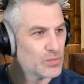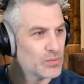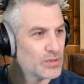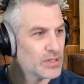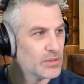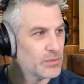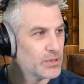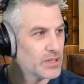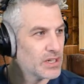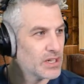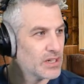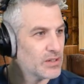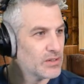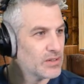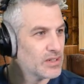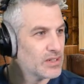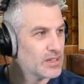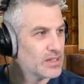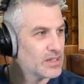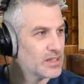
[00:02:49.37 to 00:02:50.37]
there we go.
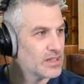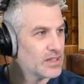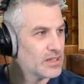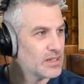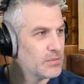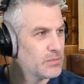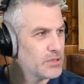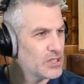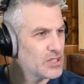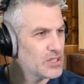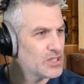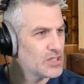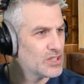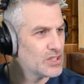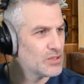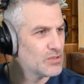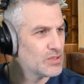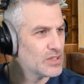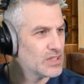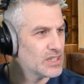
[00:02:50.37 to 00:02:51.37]
Uh, let me just
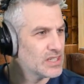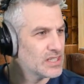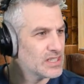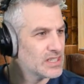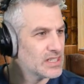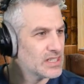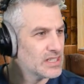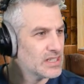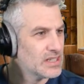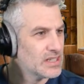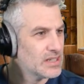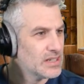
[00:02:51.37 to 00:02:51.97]
do this.